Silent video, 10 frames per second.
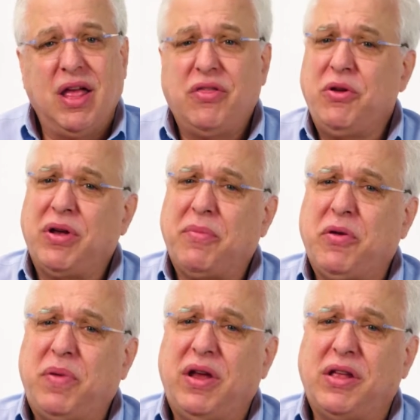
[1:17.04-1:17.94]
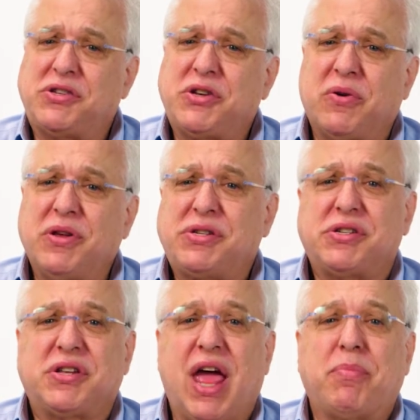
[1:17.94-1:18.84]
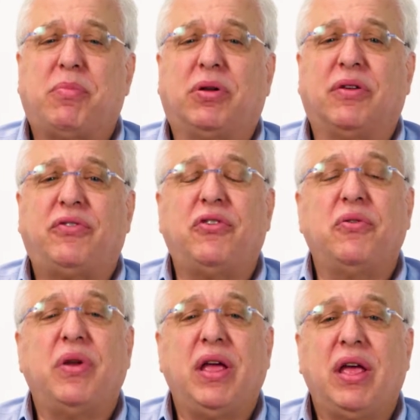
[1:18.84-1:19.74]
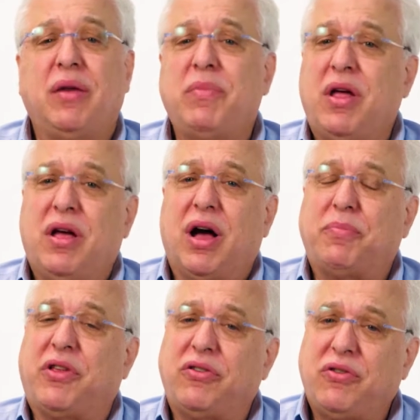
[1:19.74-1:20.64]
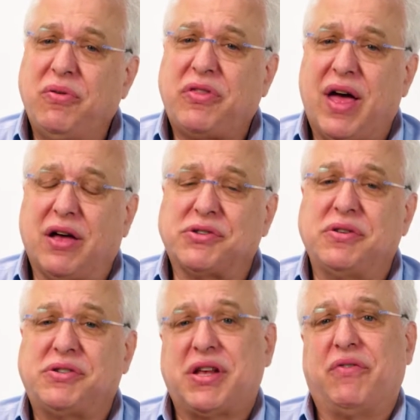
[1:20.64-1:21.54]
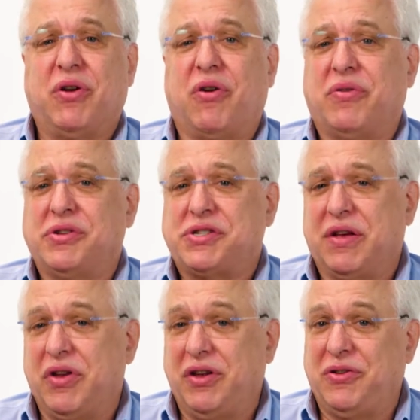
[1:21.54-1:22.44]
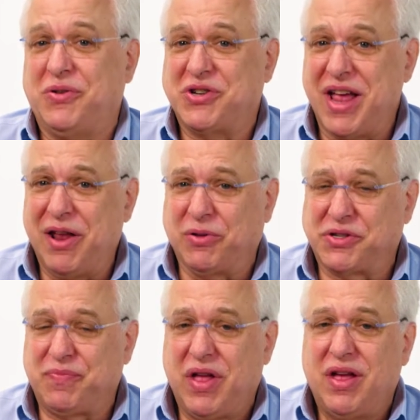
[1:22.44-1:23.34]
The UWP-D series is capable of tuning in up to 2,772 channels,